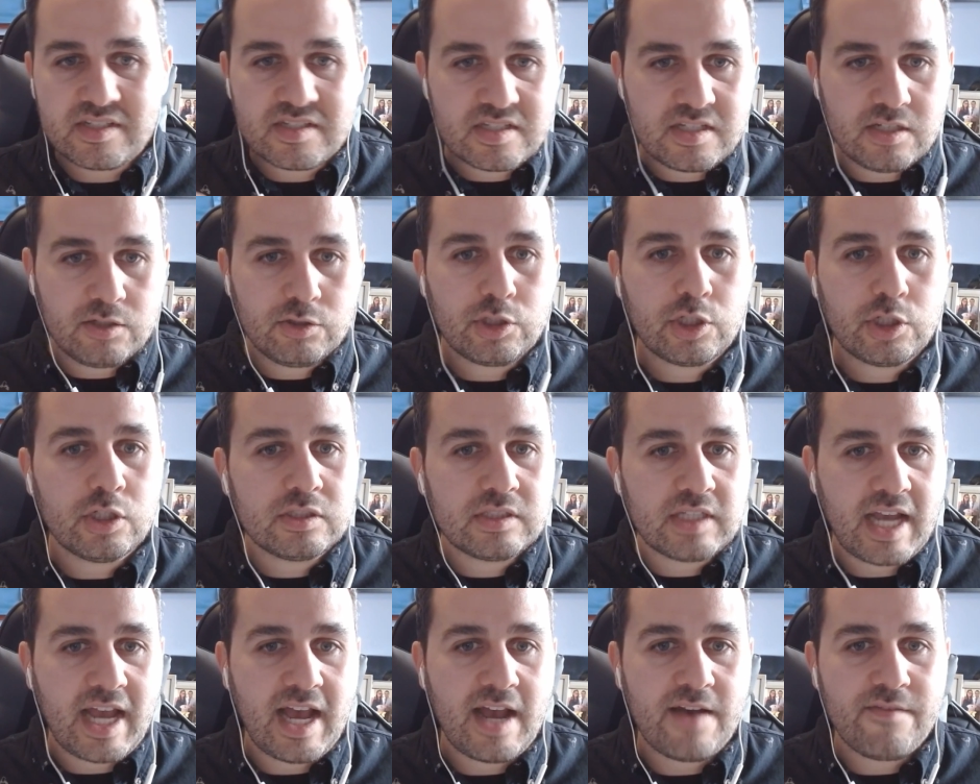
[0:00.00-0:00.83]
it's still
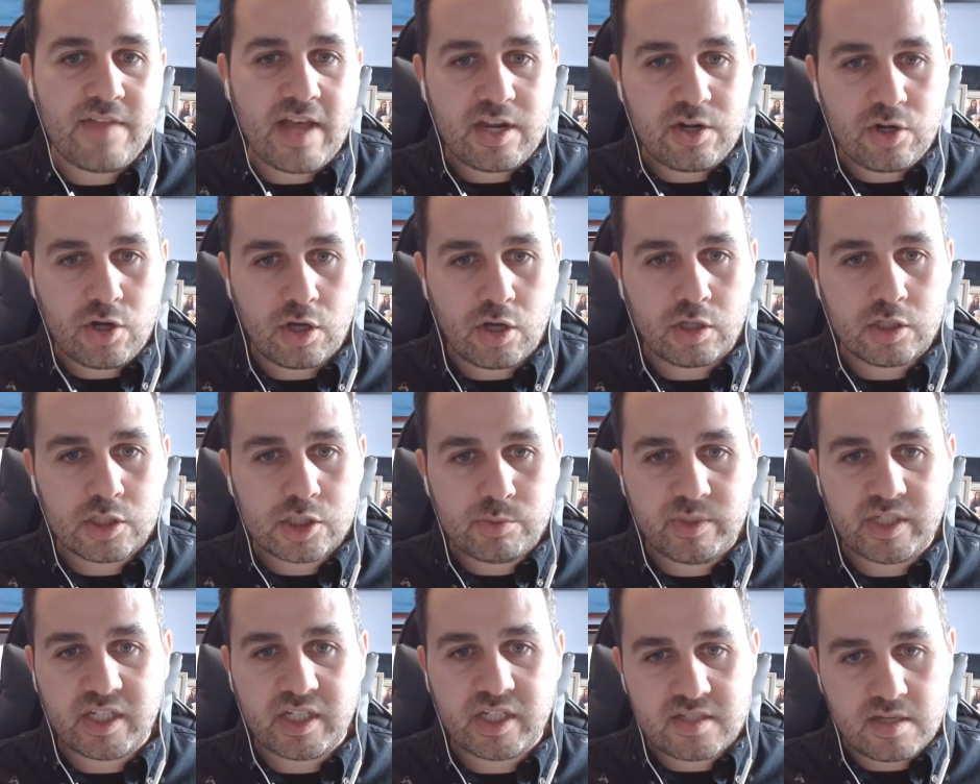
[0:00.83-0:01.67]
good to have that
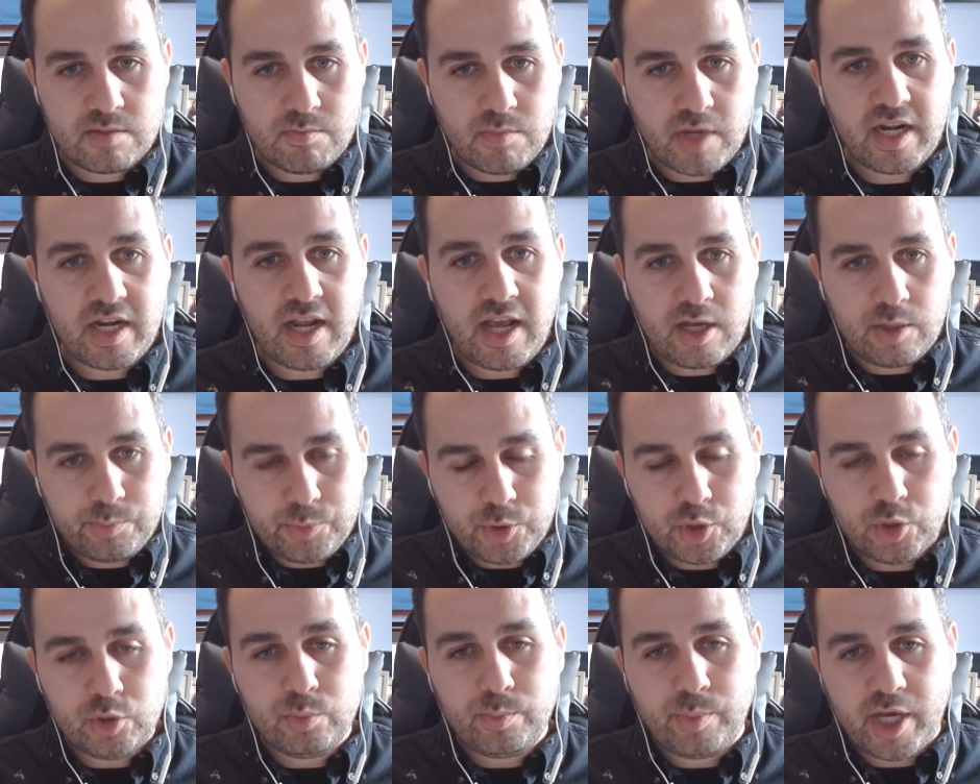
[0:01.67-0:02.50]
knowledge because it might
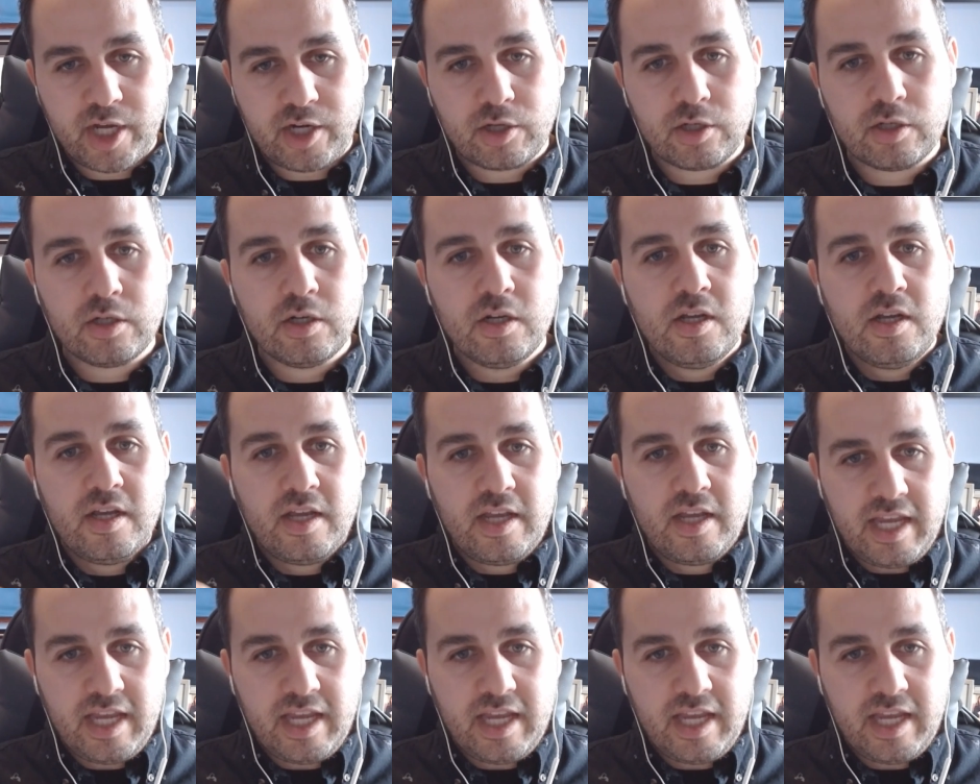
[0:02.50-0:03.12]
help you better